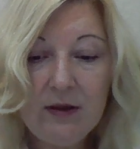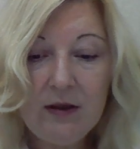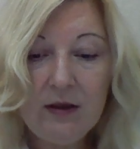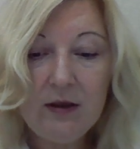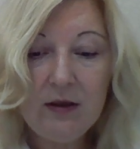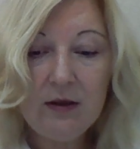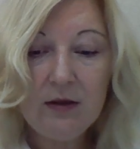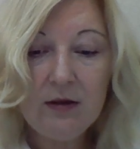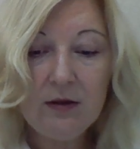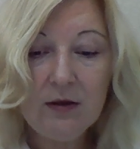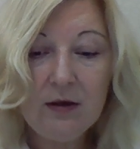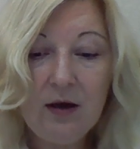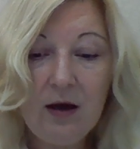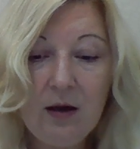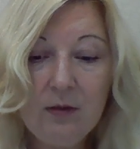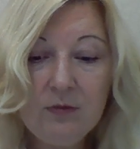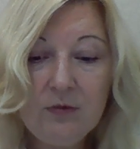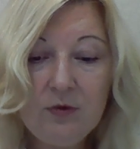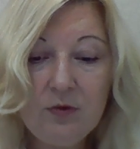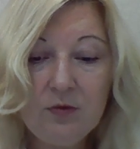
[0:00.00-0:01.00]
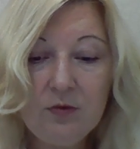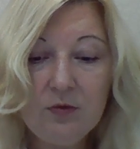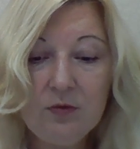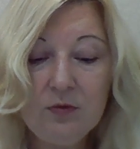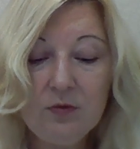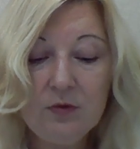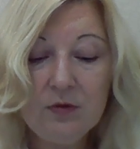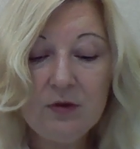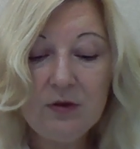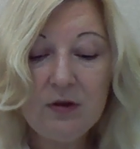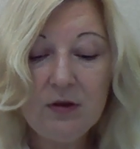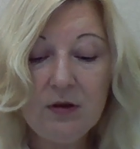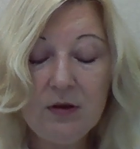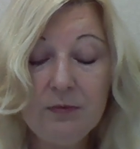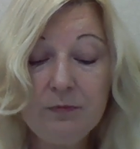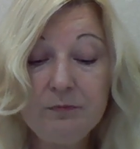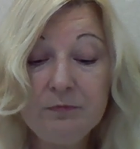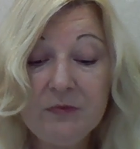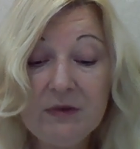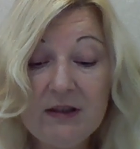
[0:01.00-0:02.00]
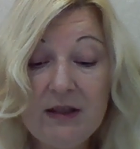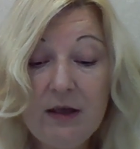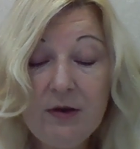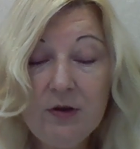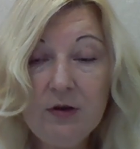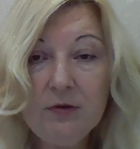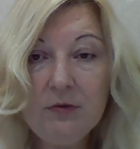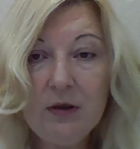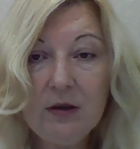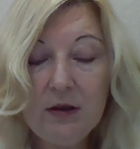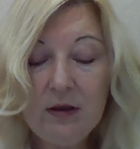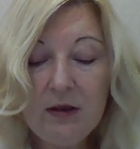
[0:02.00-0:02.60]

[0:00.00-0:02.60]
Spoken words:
they come to the center,